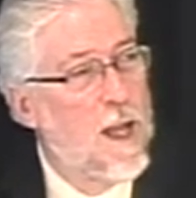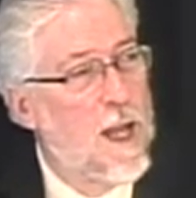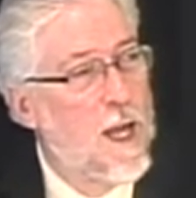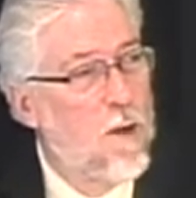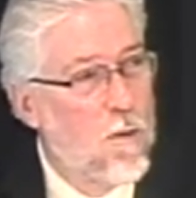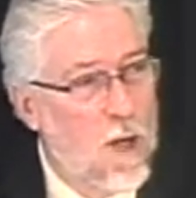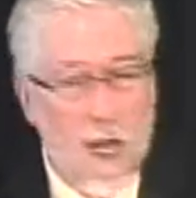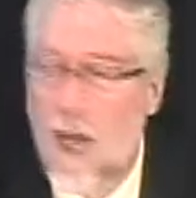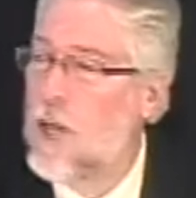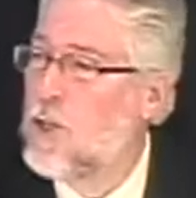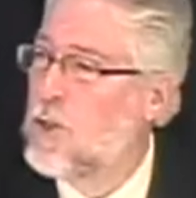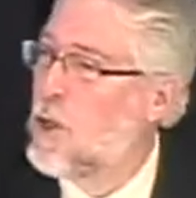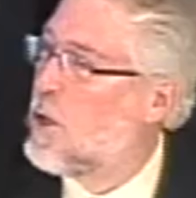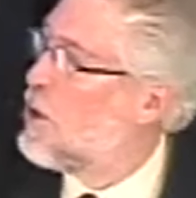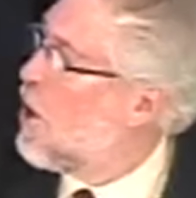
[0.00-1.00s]
And he
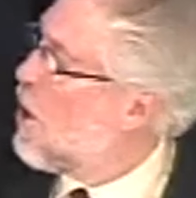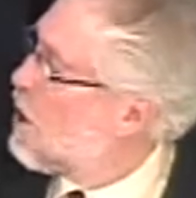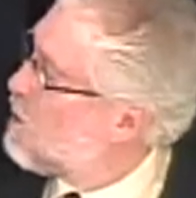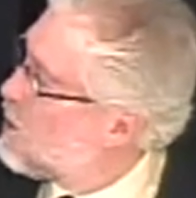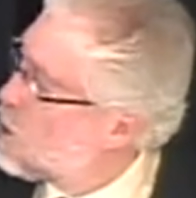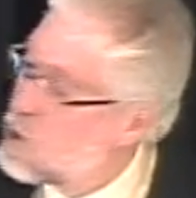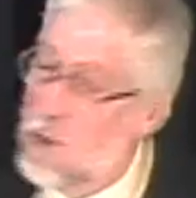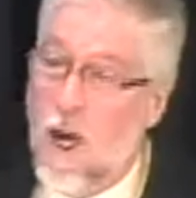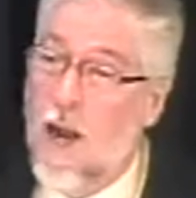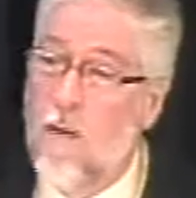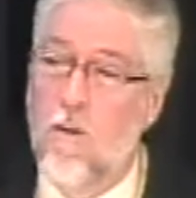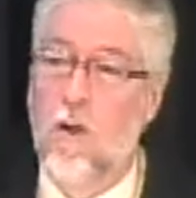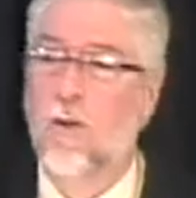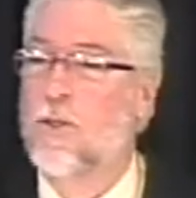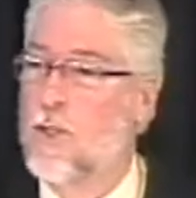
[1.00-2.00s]
relies on all of this
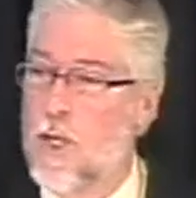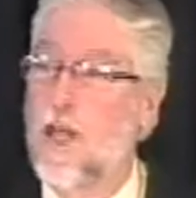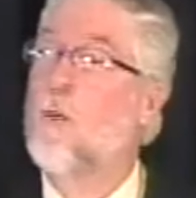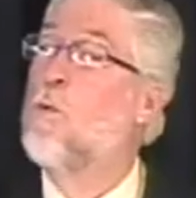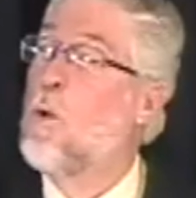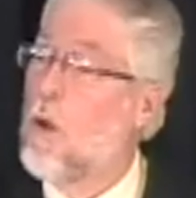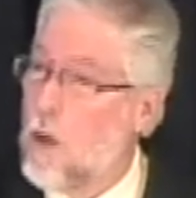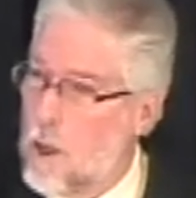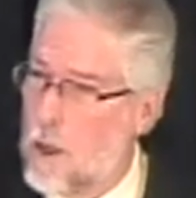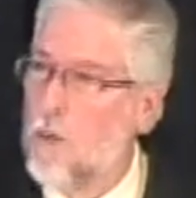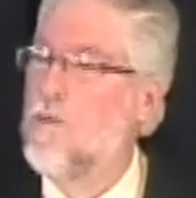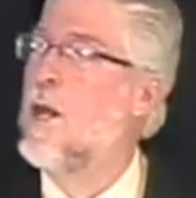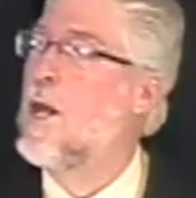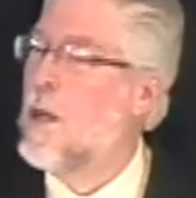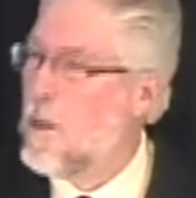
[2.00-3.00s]
travel to get word
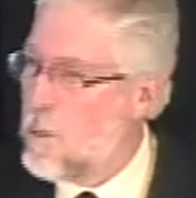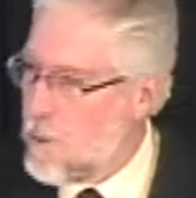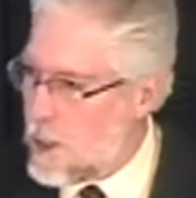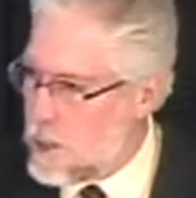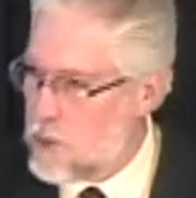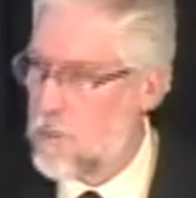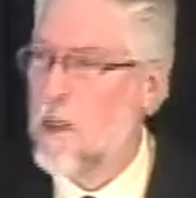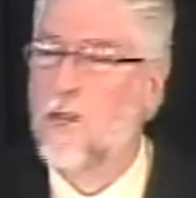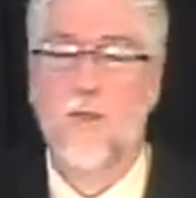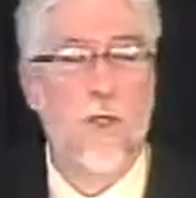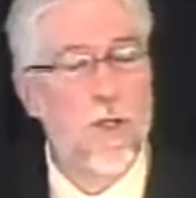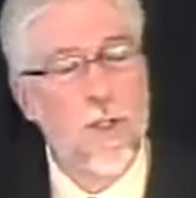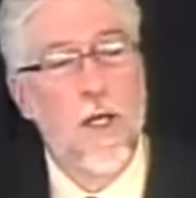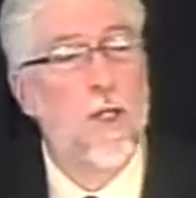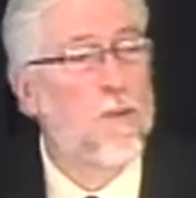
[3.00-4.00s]
of him and his
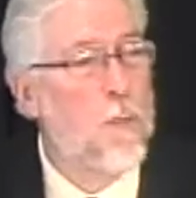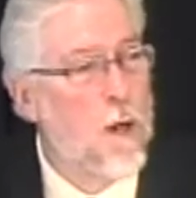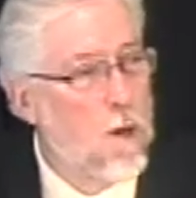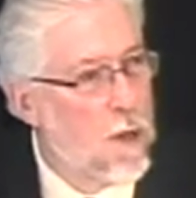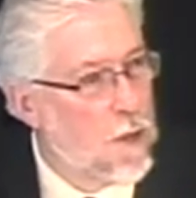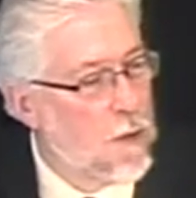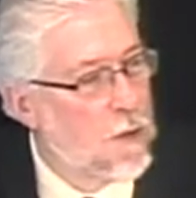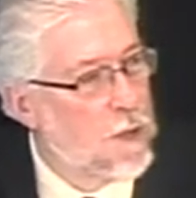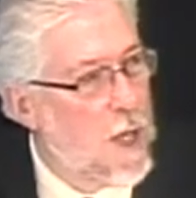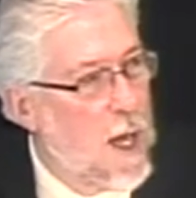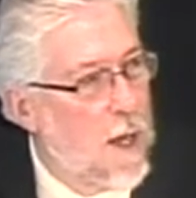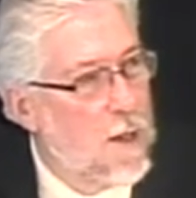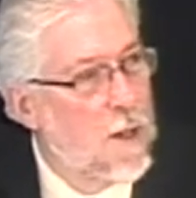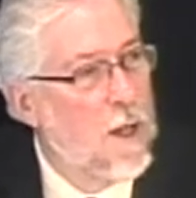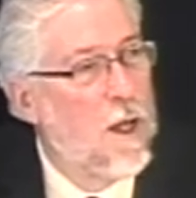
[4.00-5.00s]
message and his miracles
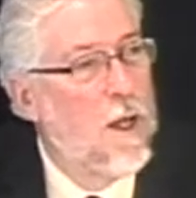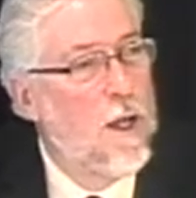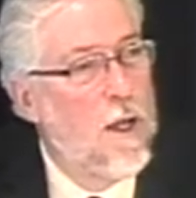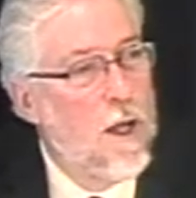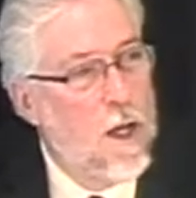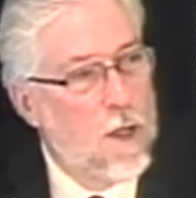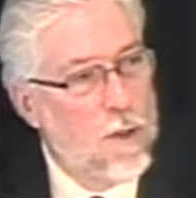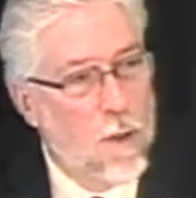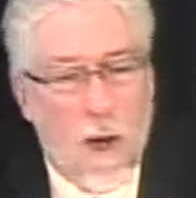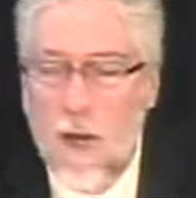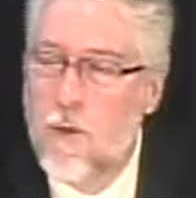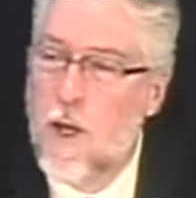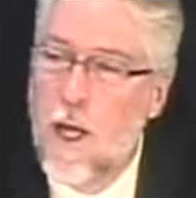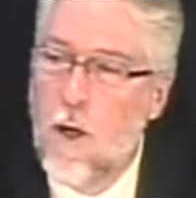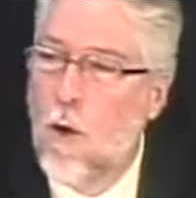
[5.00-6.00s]
out
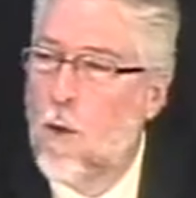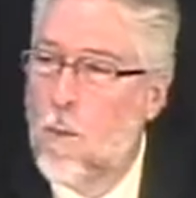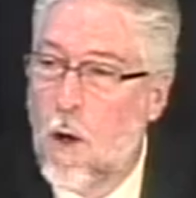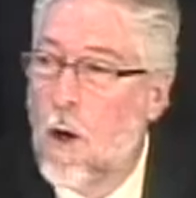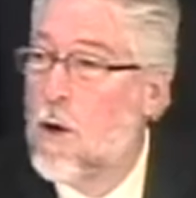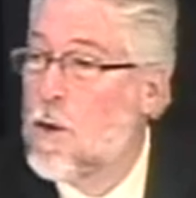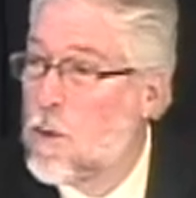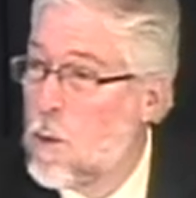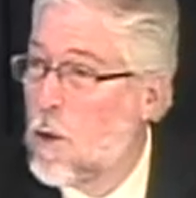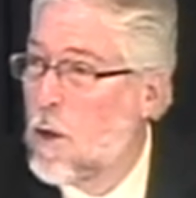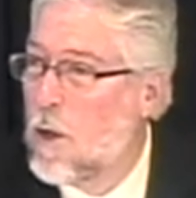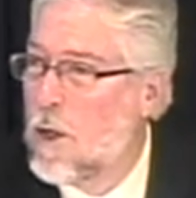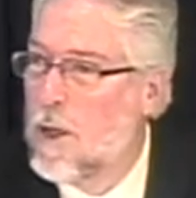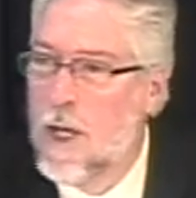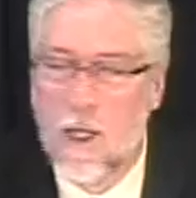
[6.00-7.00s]
throughout that whole part of the
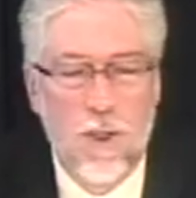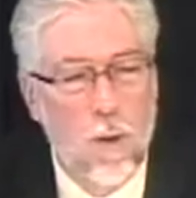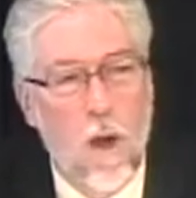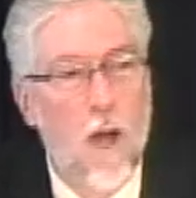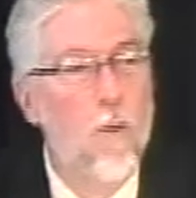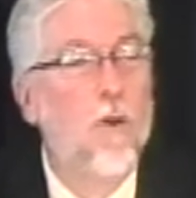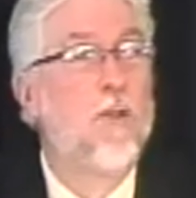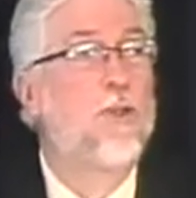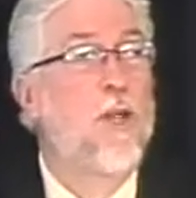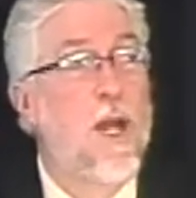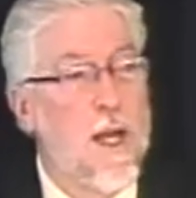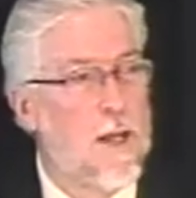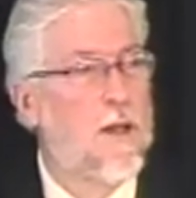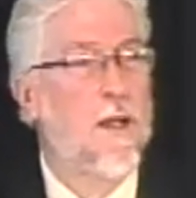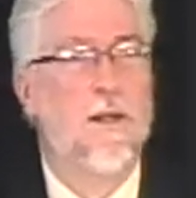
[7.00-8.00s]
world. And that's why we
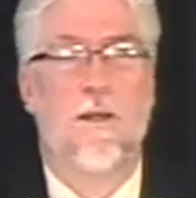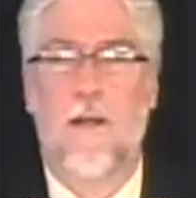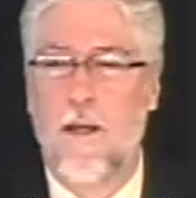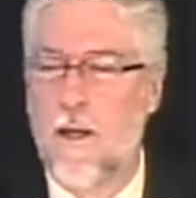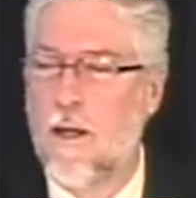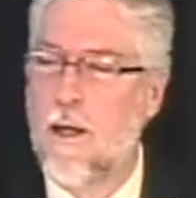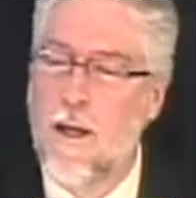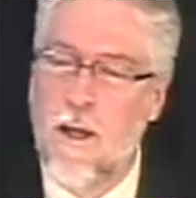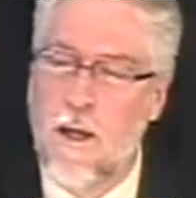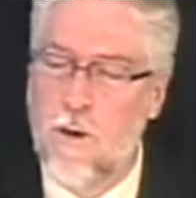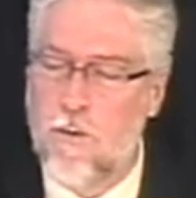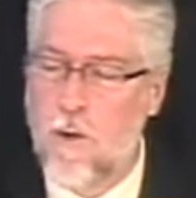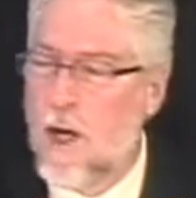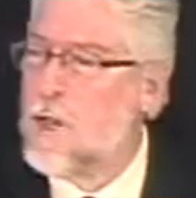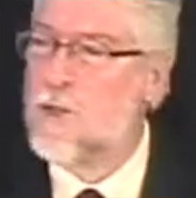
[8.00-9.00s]
see that the
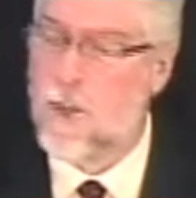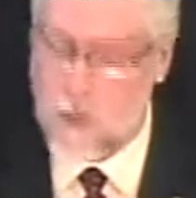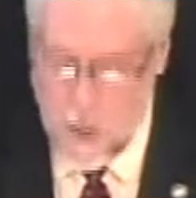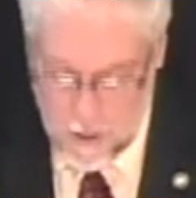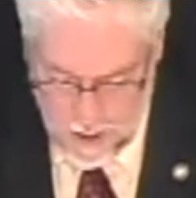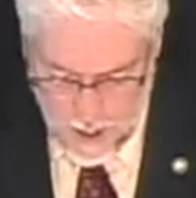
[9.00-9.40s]
phrases in the